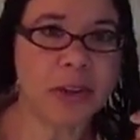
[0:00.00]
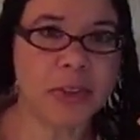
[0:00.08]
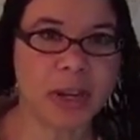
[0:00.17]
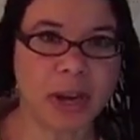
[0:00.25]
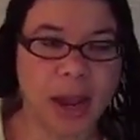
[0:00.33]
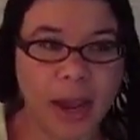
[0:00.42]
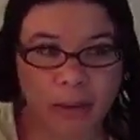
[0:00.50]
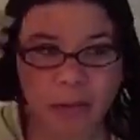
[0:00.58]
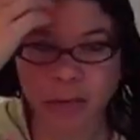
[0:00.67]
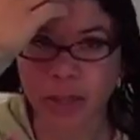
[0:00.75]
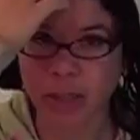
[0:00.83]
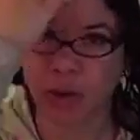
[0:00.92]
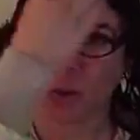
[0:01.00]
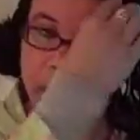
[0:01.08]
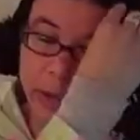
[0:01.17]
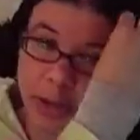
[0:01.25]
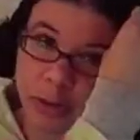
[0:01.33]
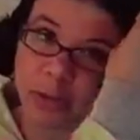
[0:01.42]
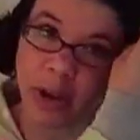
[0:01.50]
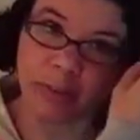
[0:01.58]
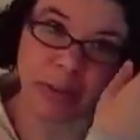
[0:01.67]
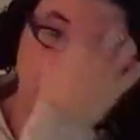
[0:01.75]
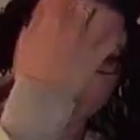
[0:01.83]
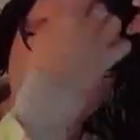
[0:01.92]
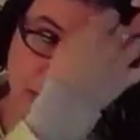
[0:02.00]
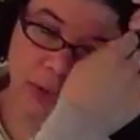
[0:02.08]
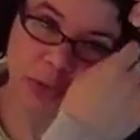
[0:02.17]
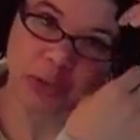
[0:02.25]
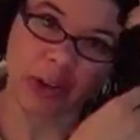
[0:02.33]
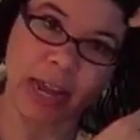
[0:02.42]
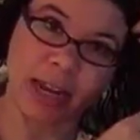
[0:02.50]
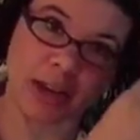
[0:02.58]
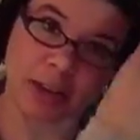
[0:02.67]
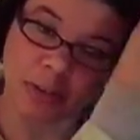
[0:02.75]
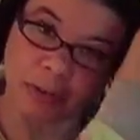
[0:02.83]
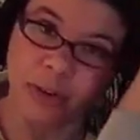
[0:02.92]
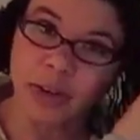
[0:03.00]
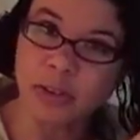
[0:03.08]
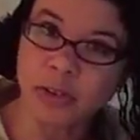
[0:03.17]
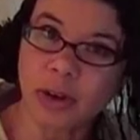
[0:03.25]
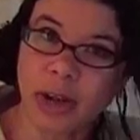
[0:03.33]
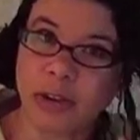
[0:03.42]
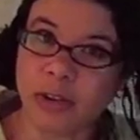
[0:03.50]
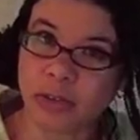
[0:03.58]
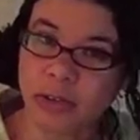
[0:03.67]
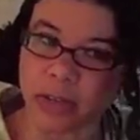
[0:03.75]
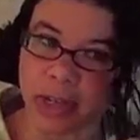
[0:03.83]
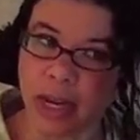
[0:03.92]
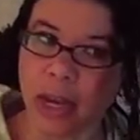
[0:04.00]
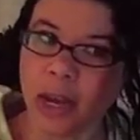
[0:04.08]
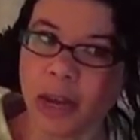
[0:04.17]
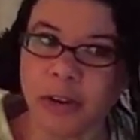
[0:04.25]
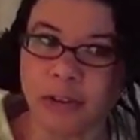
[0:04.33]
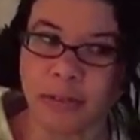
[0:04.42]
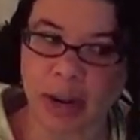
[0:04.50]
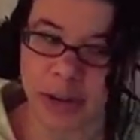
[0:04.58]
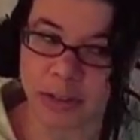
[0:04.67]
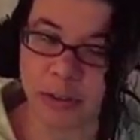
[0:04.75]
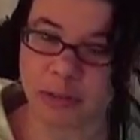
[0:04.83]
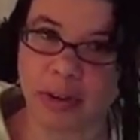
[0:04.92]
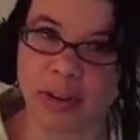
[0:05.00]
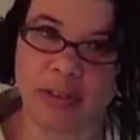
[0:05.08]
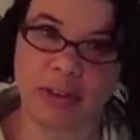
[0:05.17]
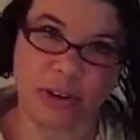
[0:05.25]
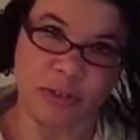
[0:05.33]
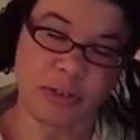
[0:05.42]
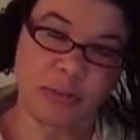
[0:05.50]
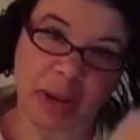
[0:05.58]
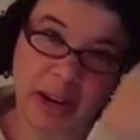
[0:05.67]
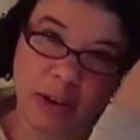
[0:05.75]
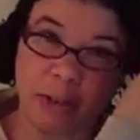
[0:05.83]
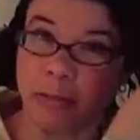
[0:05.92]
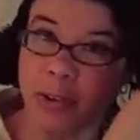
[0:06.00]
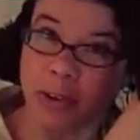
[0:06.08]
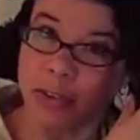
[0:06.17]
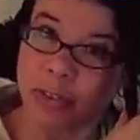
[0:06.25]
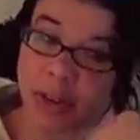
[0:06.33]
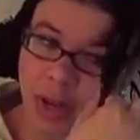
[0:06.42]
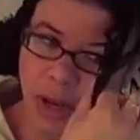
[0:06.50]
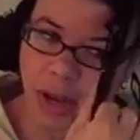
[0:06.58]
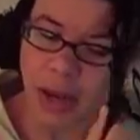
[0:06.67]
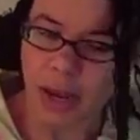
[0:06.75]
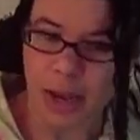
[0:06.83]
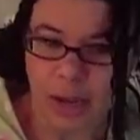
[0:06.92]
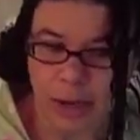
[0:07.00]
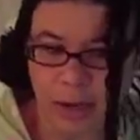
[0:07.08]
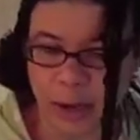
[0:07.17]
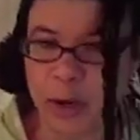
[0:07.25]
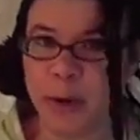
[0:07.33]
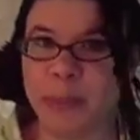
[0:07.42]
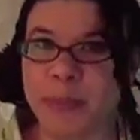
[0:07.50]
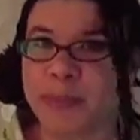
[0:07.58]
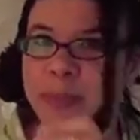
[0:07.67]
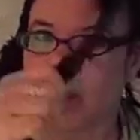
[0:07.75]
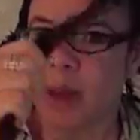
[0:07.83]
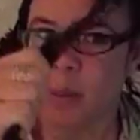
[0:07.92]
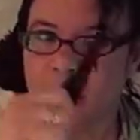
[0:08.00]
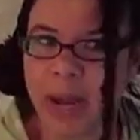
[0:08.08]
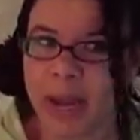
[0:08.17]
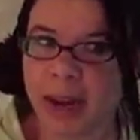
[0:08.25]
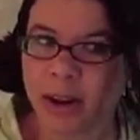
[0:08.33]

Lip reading: And then I have a really low hairline, so I have a lot of hair sort of hanging in the front. So I usually divide the front section of my hair first. And my